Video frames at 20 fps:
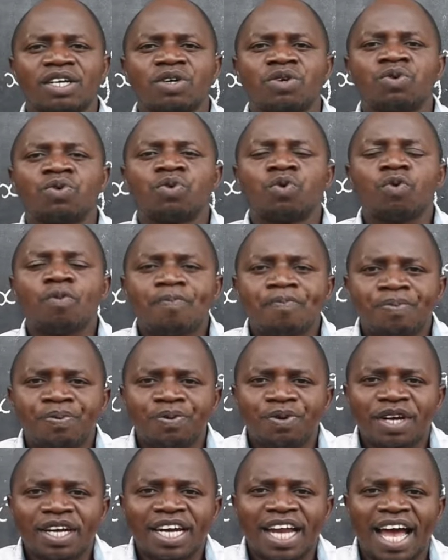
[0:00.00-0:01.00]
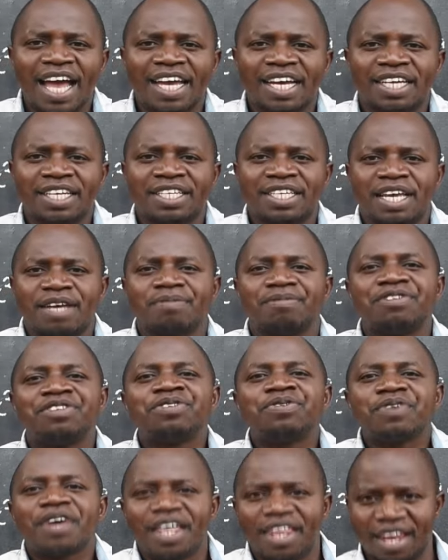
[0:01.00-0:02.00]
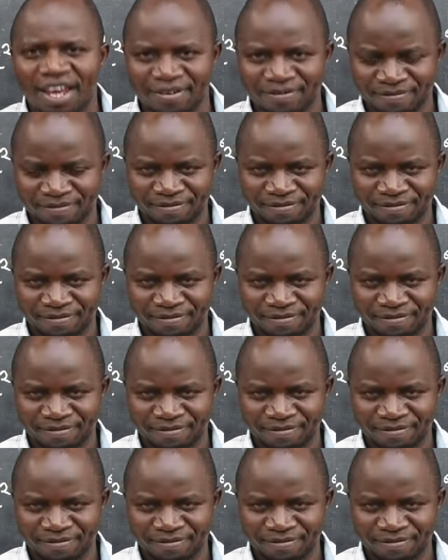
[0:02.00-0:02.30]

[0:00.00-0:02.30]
group like terms together.